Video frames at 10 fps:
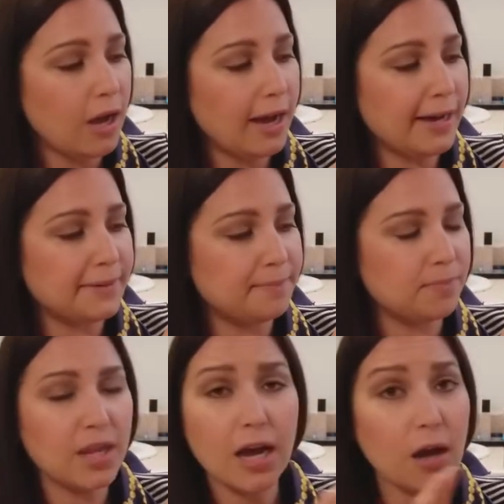um,
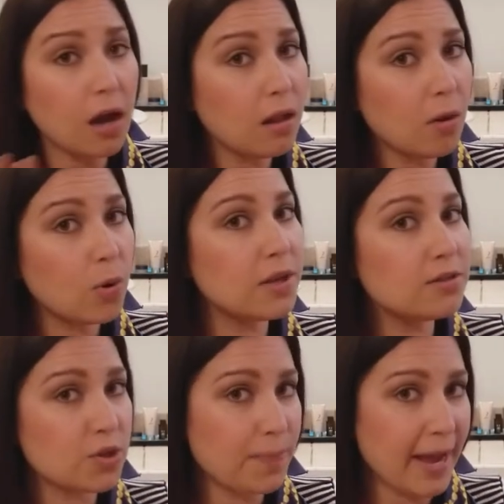not all
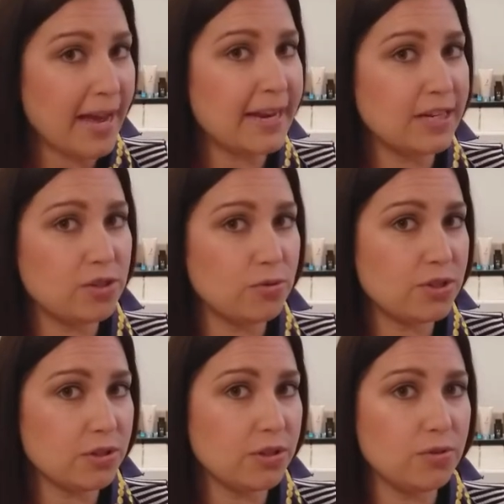oils are bad. I do
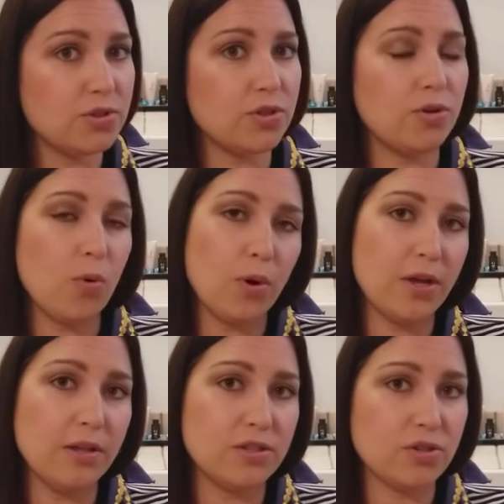still use certain
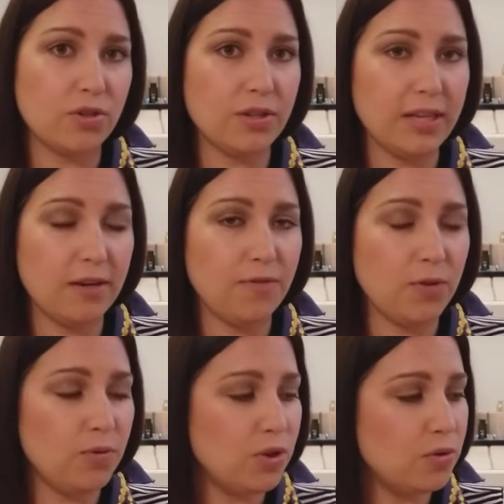oil, and certainly if
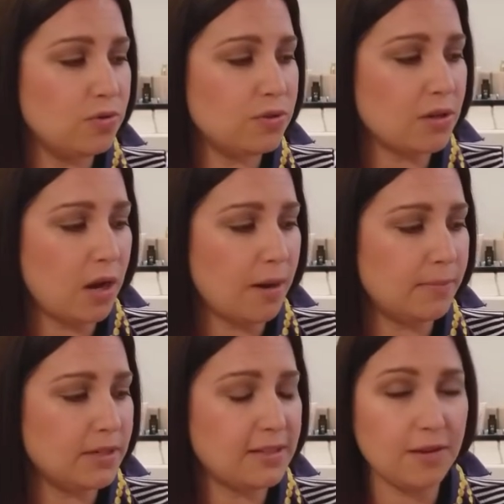you use
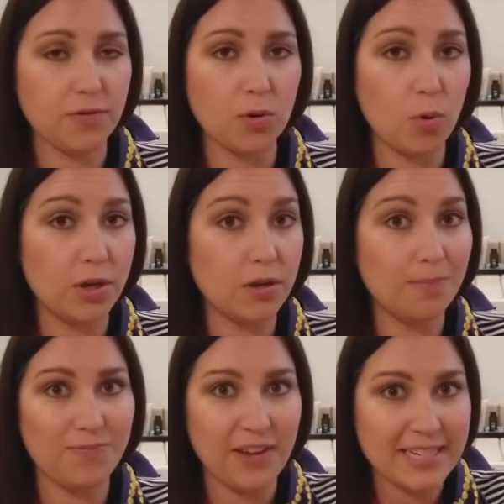um, a safer
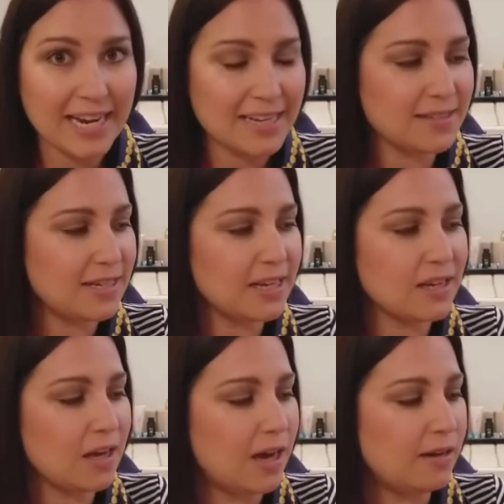oil,
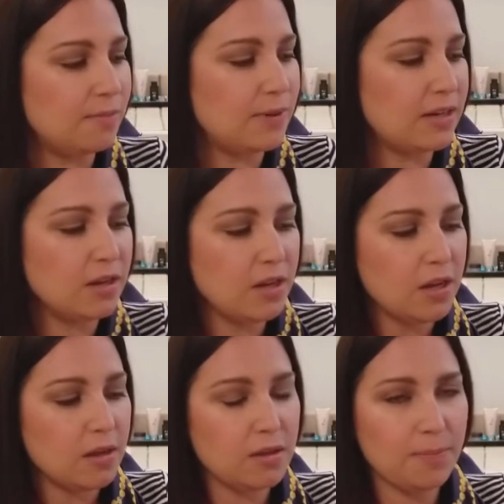fantastic. Um, but
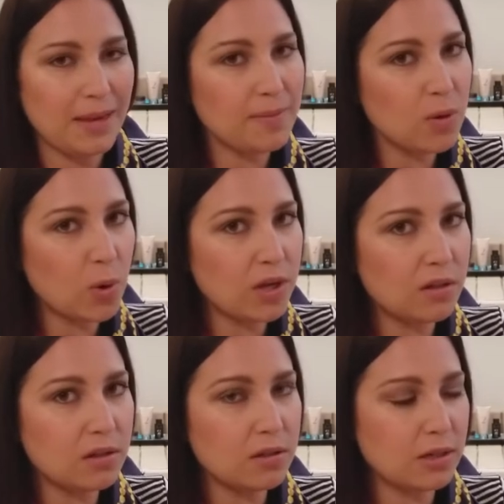baby
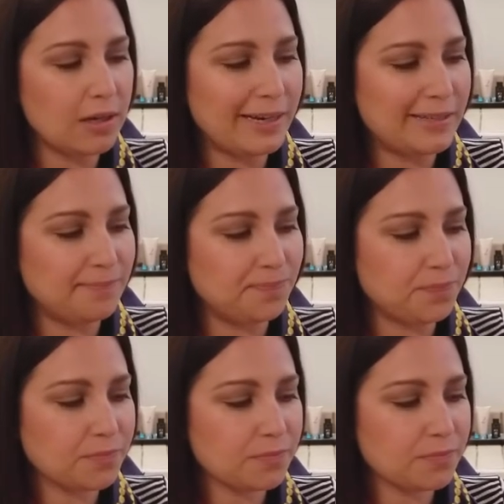oil, um,